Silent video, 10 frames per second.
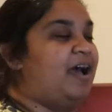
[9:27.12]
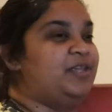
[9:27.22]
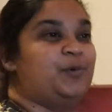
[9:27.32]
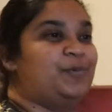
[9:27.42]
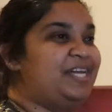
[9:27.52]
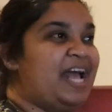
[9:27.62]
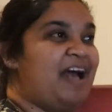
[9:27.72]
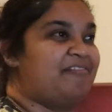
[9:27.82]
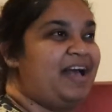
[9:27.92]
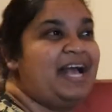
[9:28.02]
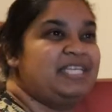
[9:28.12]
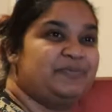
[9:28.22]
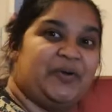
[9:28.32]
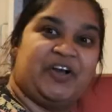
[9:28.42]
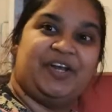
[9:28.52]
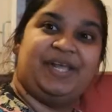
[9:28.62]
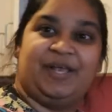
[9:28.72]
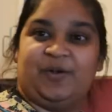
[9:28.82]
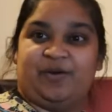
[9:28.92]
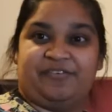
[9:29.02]
You wouldn't have eyes
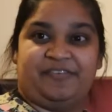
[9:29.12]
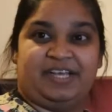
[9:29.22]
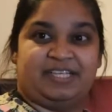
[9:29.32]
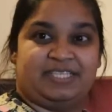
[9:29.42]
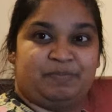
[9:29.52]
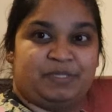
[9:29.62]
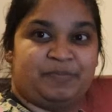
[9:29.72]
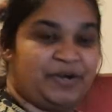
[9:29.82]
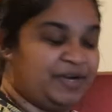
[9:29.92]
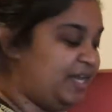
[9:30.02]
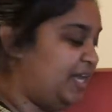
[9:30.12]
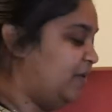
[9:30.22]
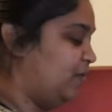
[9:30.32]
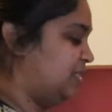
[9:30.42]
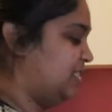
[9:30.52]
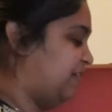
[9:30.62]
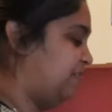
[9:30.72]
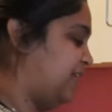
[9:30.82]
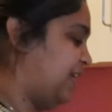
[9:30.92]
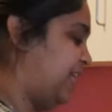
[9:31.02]
burning or fingertips burning or
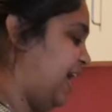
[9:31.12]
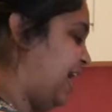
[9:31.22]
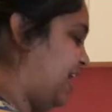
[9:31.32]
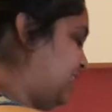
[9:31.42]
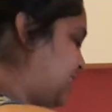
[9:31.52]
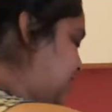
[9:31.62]
stuff like that.